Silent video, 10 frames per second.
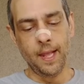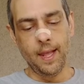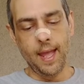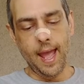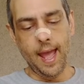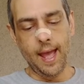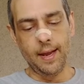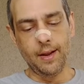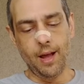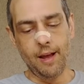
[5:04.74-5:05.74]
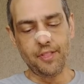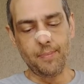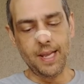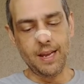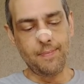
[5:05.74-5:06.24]
and off the
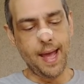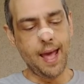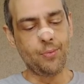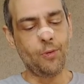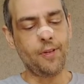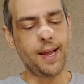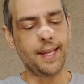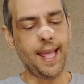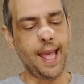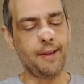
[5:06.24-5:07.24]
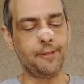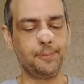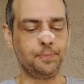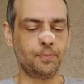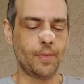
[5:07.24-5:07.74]
beaten path we'll find a cave.
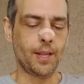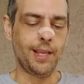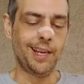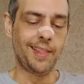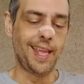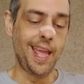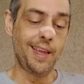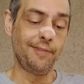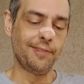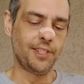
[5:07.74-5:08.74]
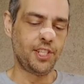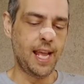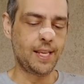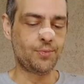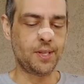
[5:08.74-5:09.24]
Into the cave? She
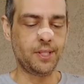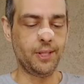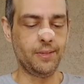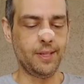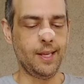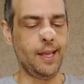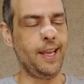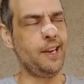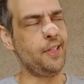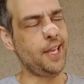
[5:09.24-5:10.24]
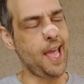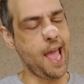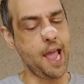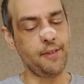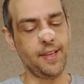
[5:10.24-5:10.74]
asked, resolute. Into the
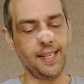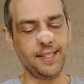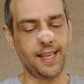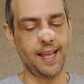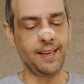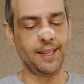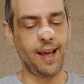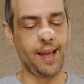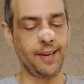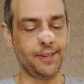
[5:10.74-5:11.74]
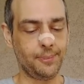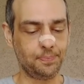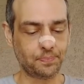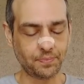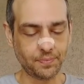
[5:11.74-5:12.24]
cave, he said in kind.
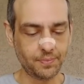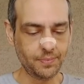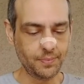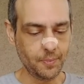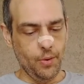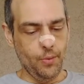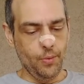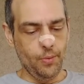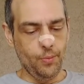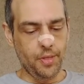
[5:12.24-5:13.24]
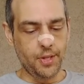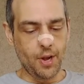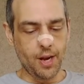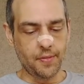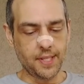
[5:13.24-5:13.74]
With the
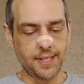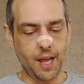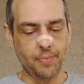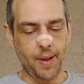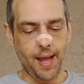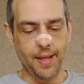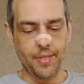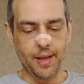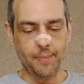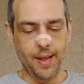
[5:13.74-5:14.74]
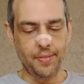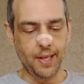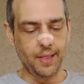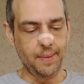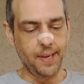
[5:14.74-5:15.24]
dark of the south behind them and the
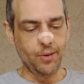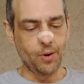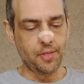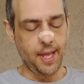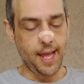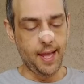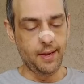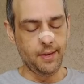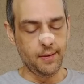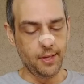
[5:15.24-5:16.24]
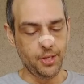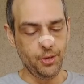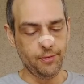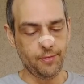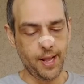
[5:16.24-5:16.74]
gleaming north ahead, the
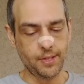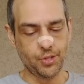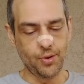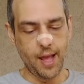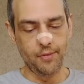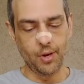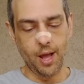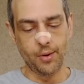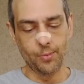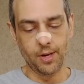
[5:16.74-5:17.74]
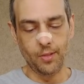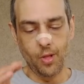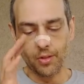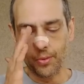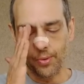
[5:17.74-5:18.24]
two friends traveled onward
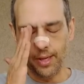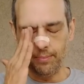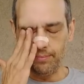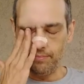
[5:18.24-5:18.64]
along the rim.